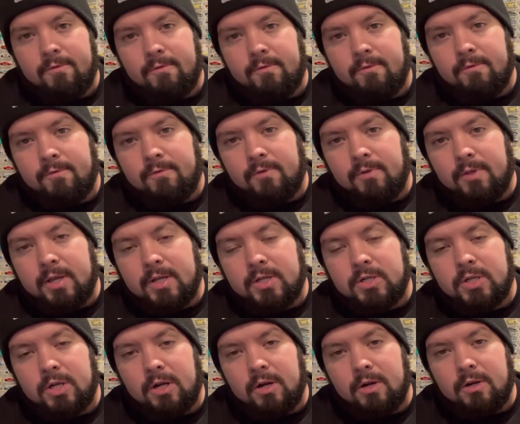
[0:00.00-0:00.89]
for
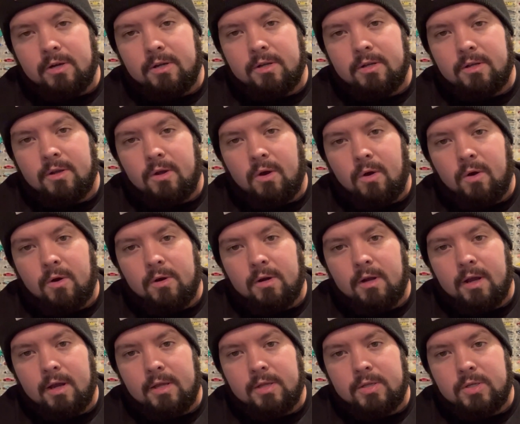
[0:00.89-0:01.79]
this year
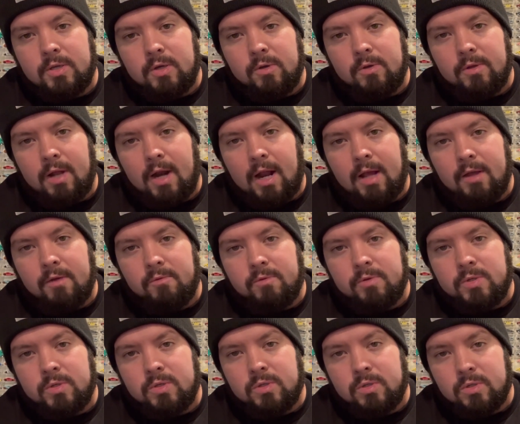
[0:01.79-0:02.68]
are 2 that I
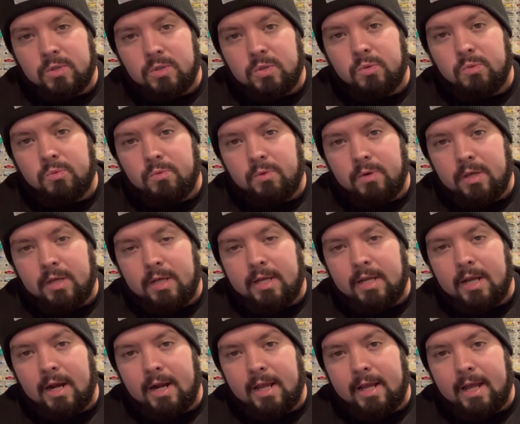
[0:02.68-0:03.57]
was just really
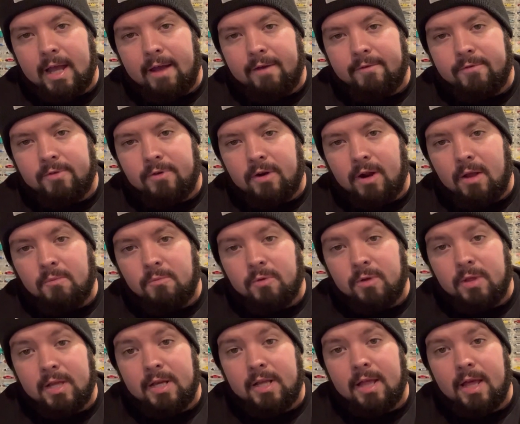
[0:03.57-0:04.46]
getting after, and I'm
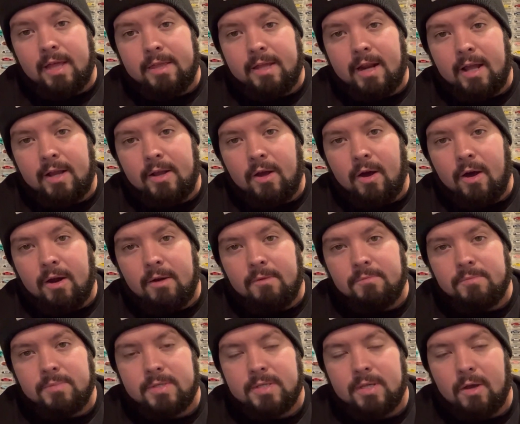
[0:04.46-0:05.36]
really glad that I got
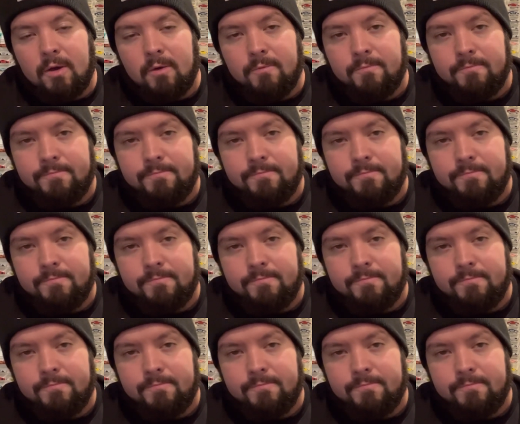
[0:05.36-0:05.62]
them. So